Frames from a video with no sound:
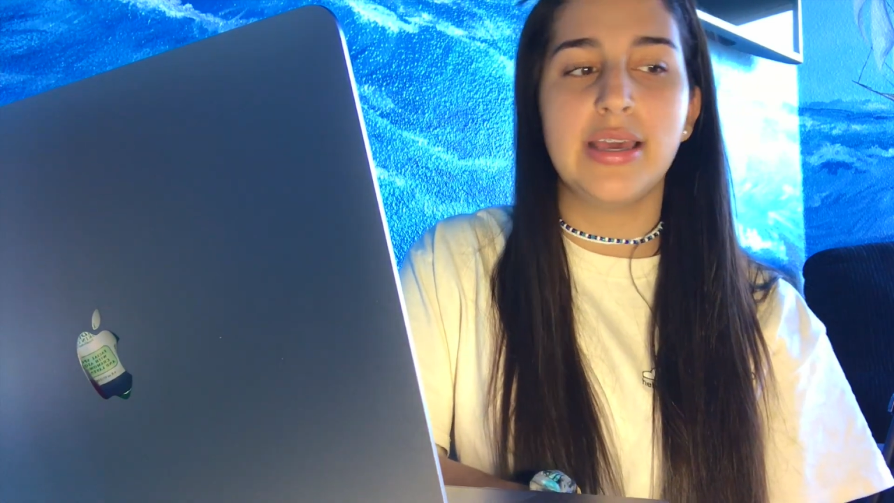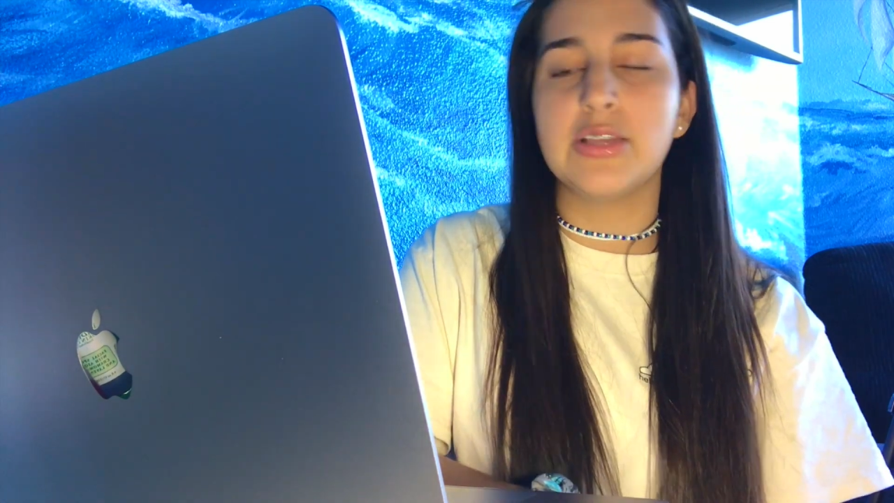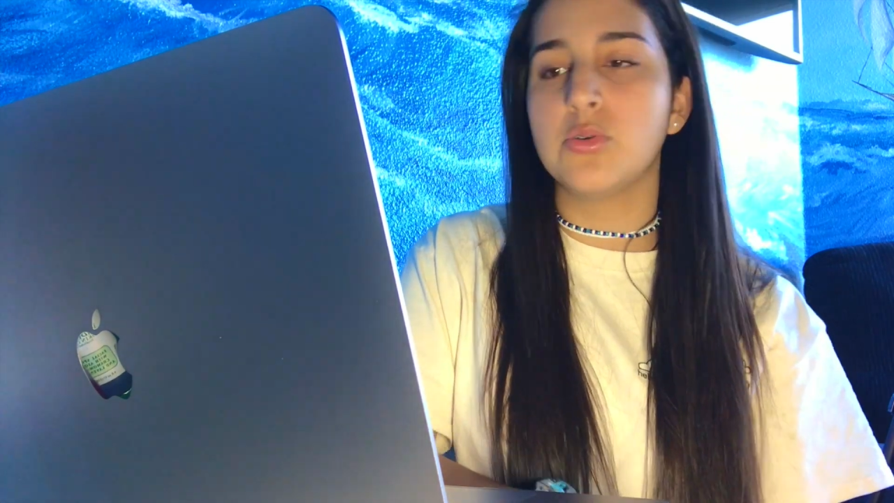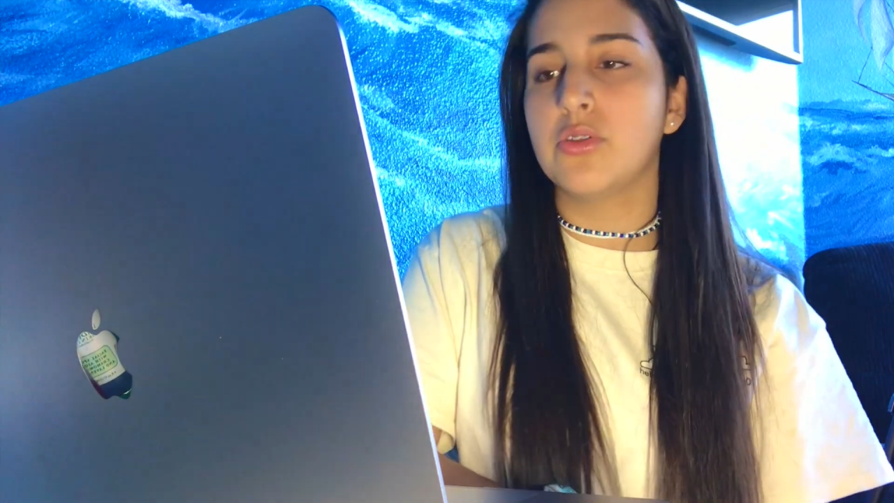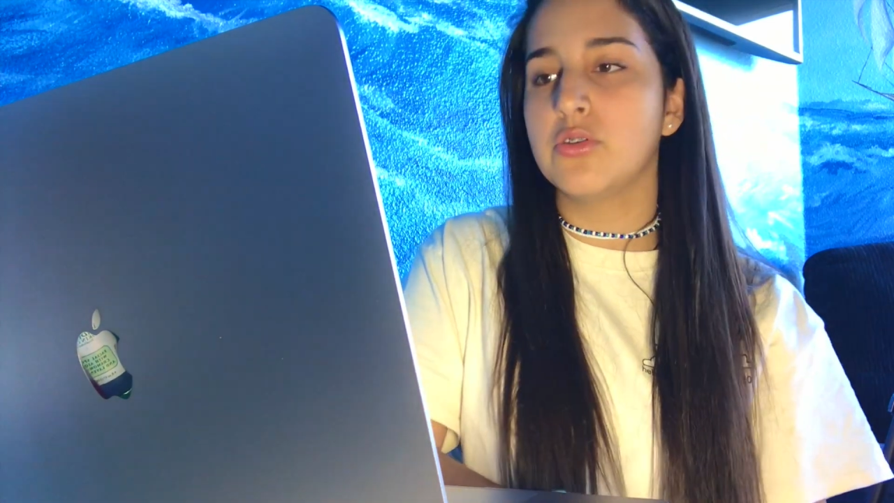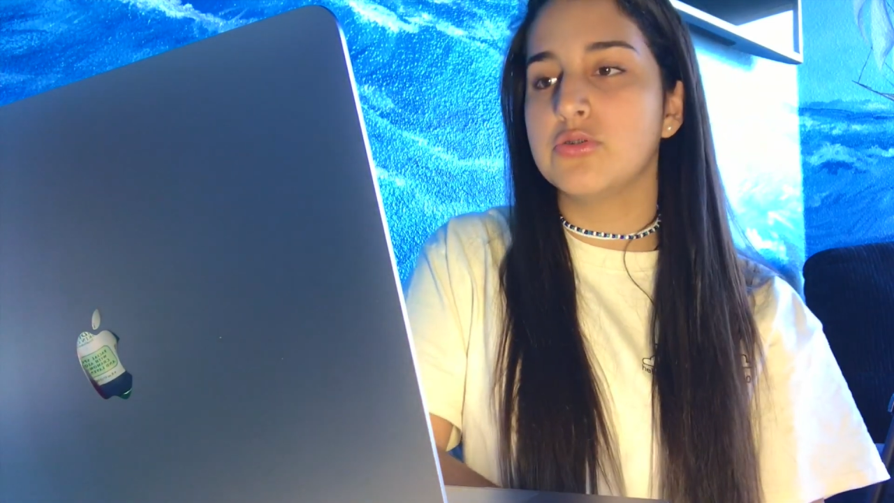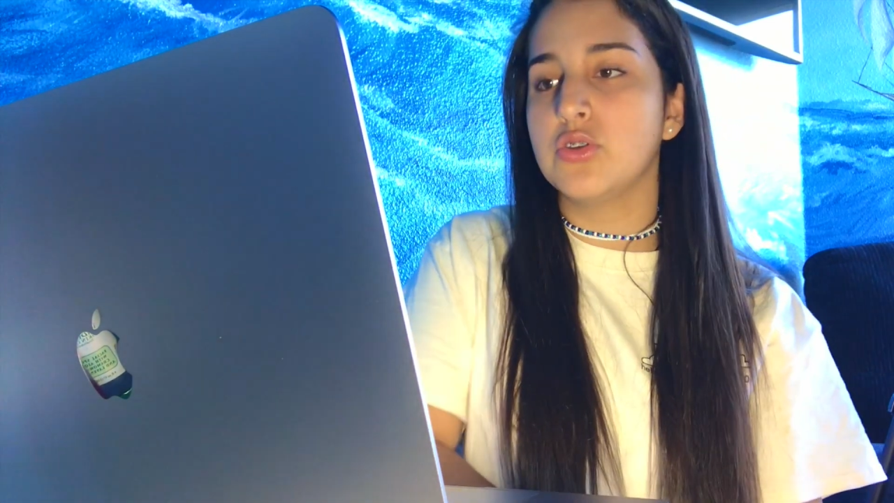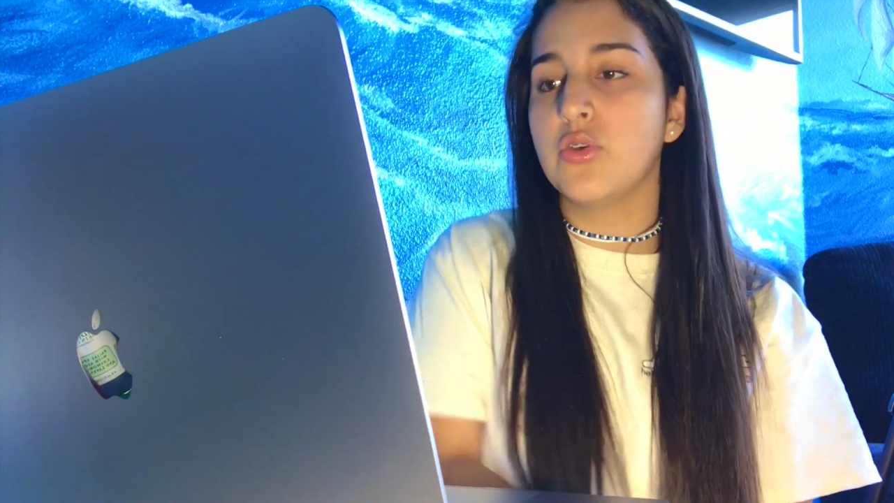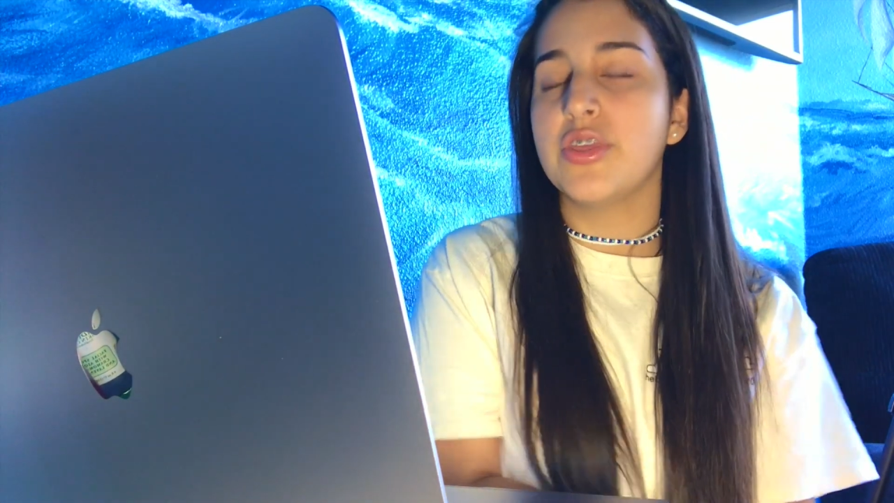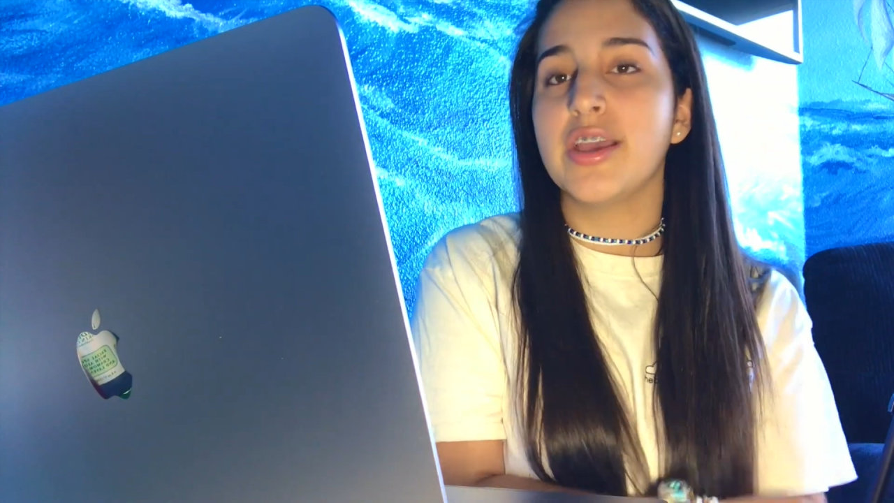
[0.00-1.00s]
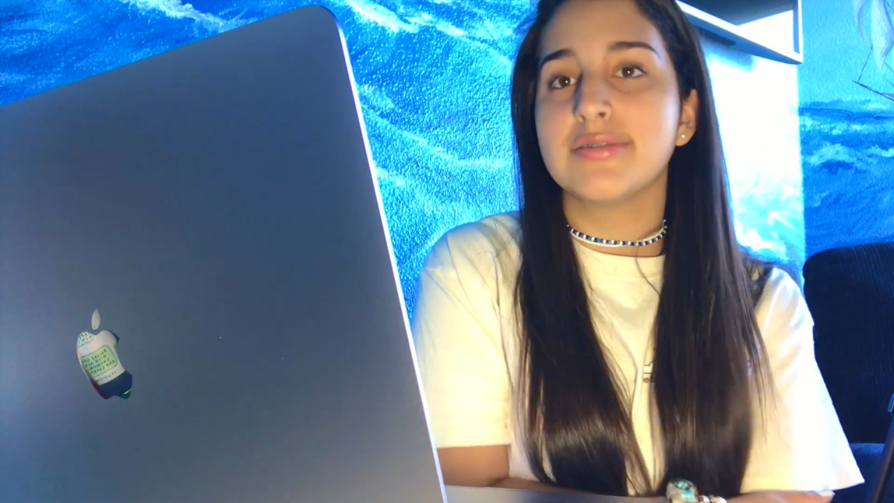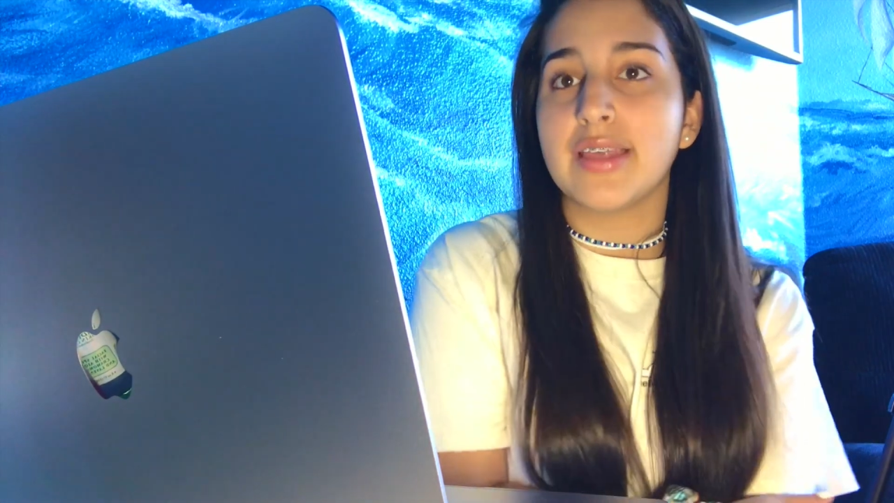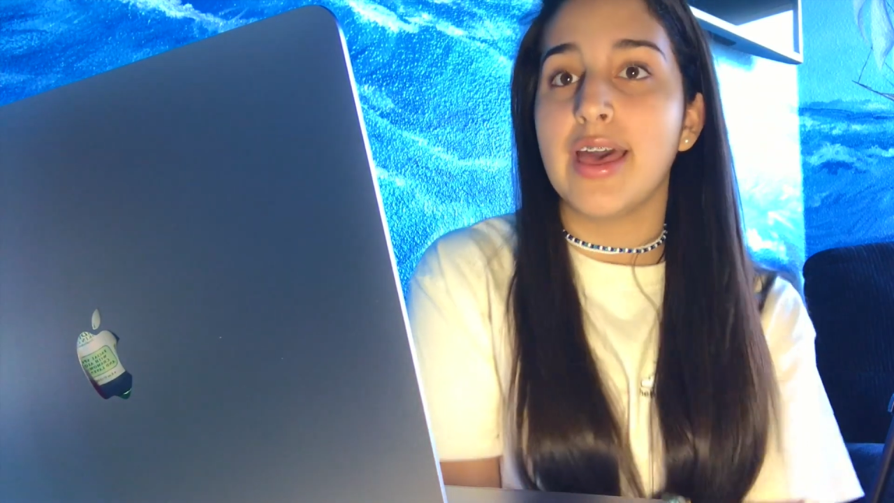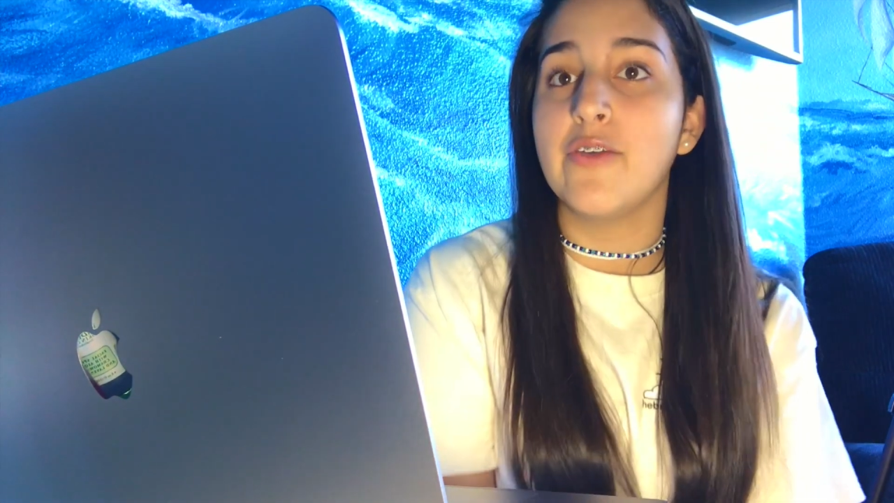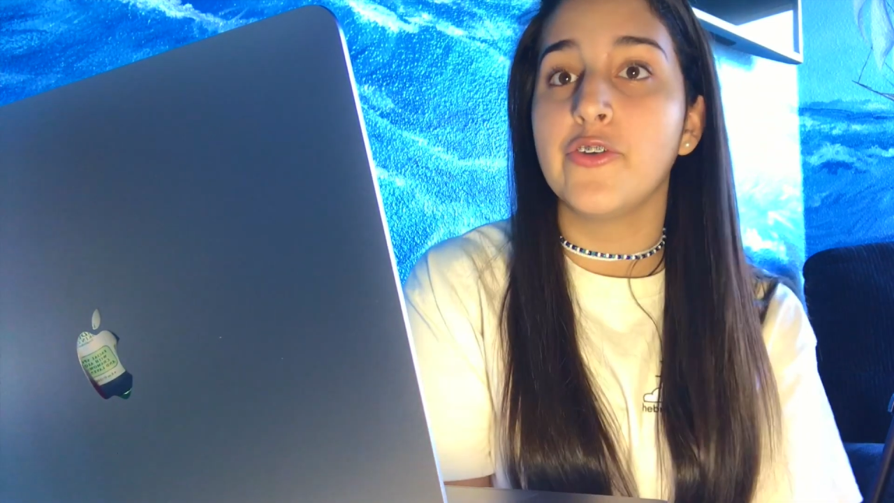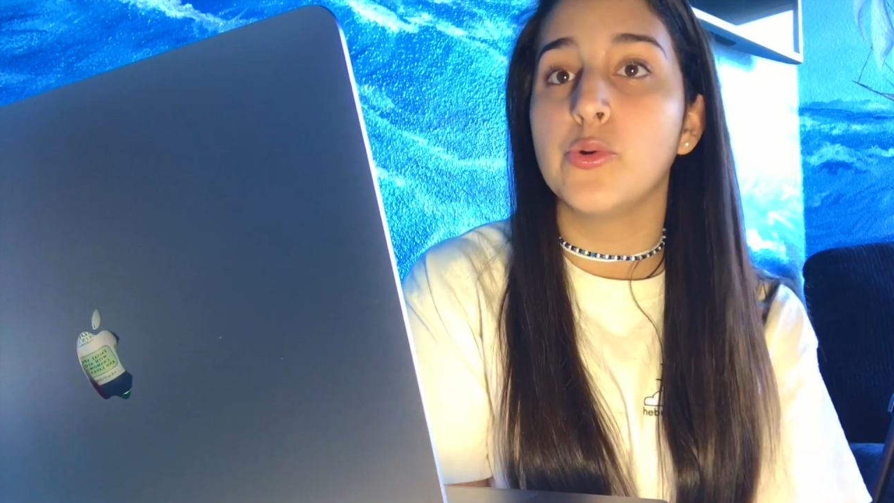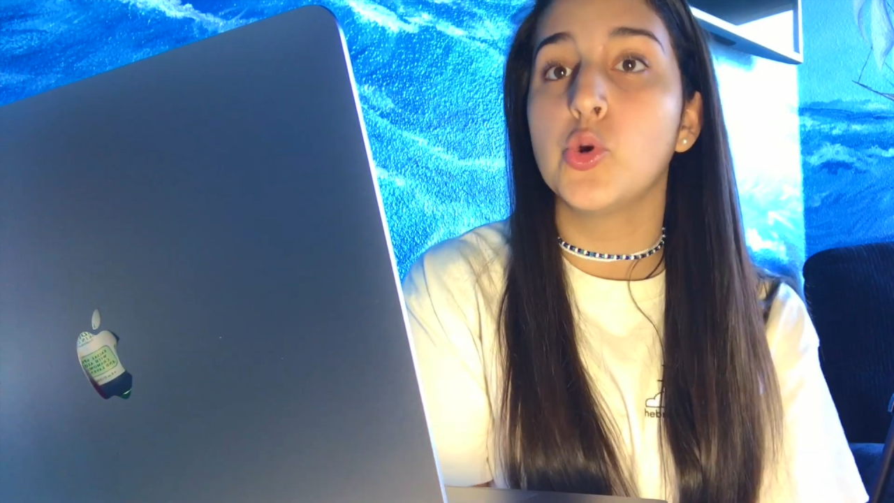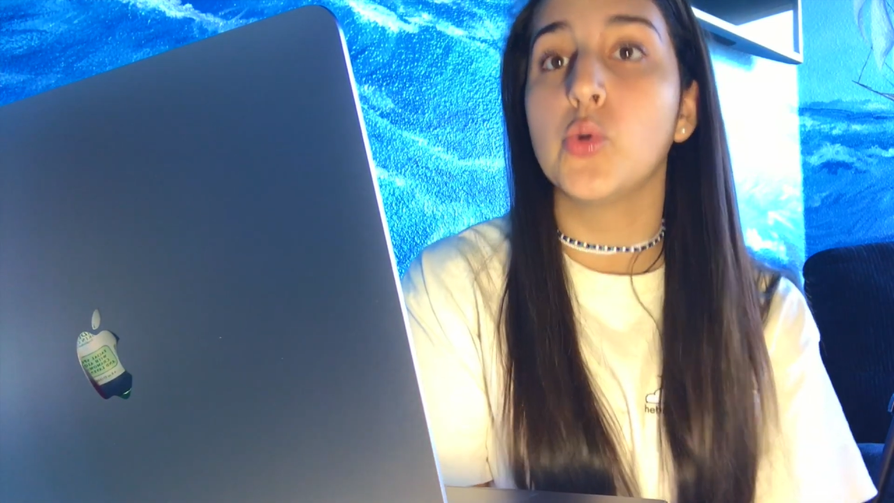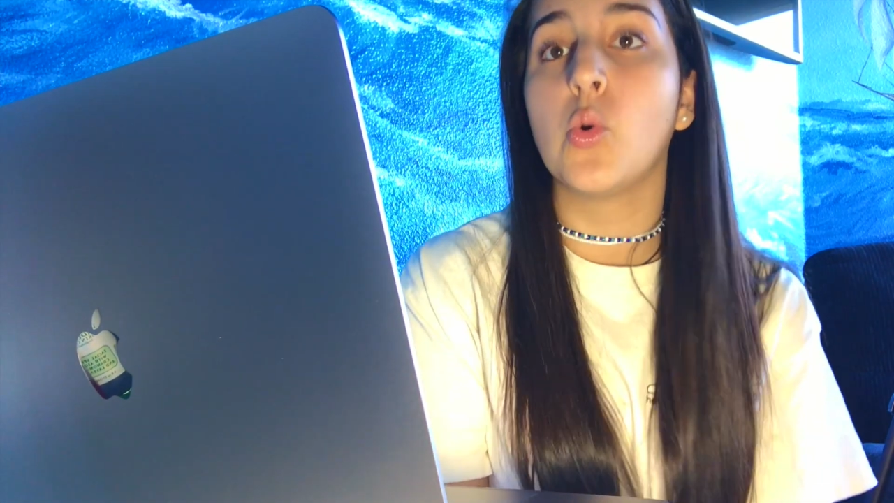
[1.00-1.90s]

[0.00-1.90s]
it's one of those new things that everyone